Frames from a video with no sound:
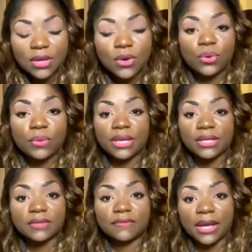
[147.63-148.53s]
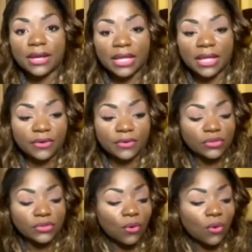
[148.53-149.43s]
We miss the fact that there
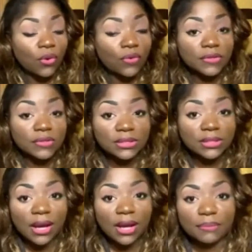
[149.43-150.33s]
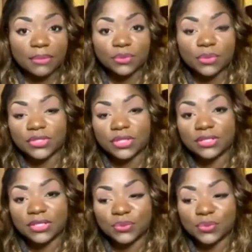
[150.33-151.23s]
was all this time between
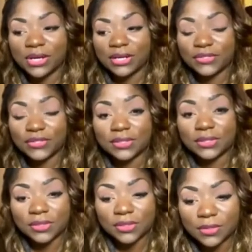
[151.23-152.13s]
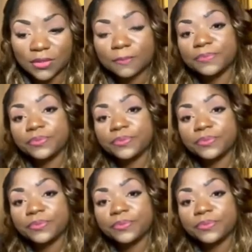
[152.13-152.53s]
Genesis 1 and Genesis 2